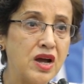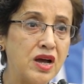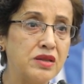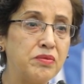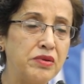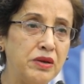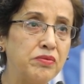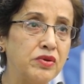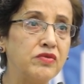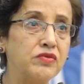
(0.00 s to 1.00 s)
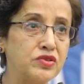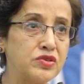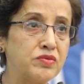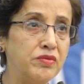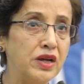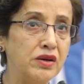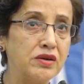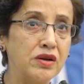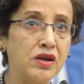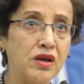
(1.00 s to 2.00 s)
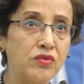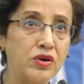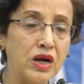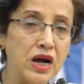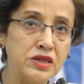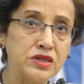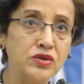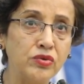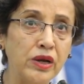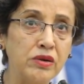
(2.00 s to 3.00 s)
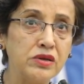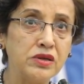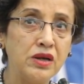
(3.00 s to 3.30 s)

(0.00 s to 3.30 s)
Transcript: and the people of Kashmir were undergoing